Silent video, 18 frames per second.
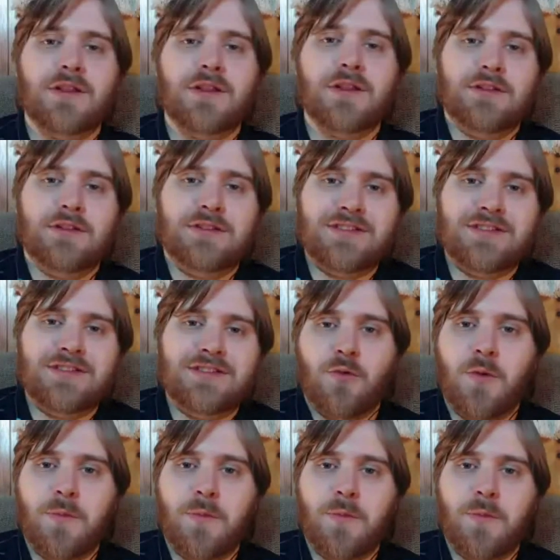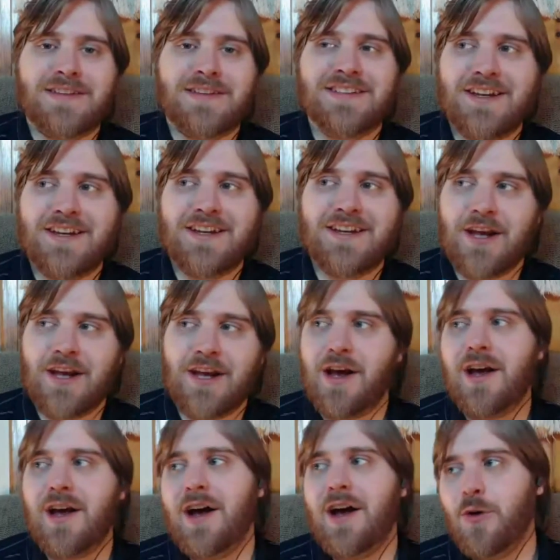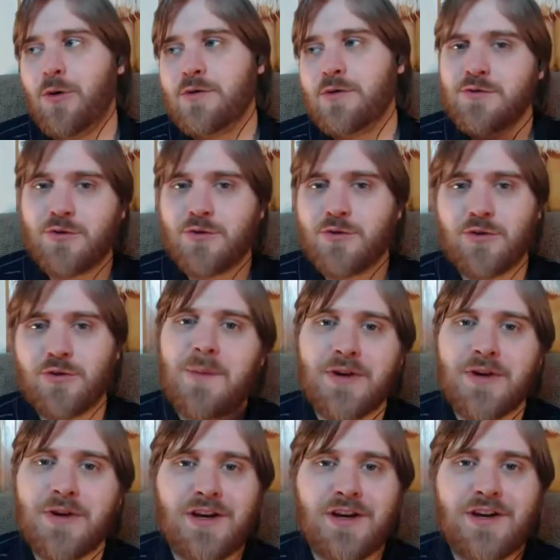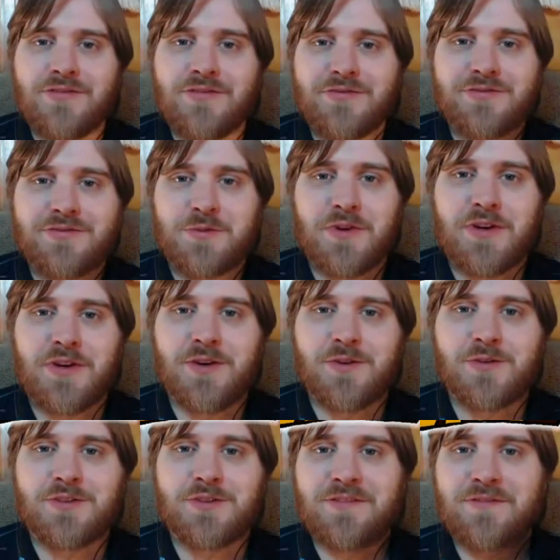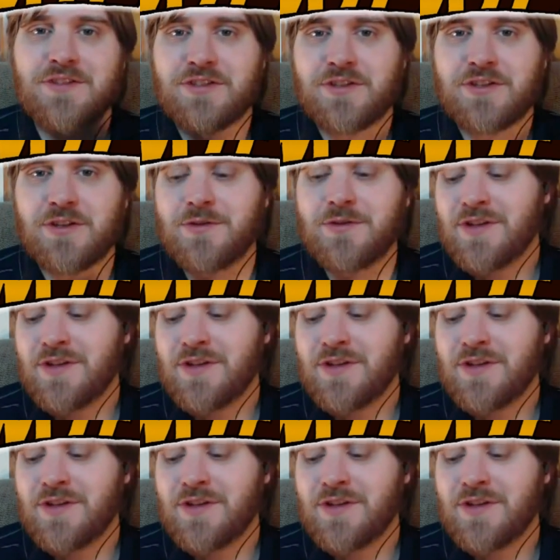looks like we're about to get a whole new crop of superhero TV shows,